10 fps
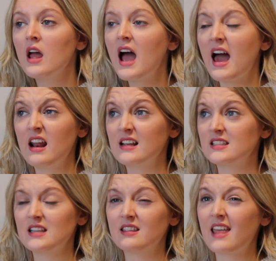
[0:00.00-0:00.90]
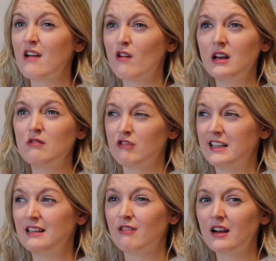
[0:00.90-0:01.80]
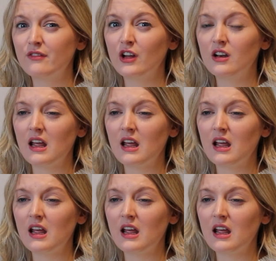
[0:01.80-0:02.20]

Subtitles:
And as I said, they're only really relevant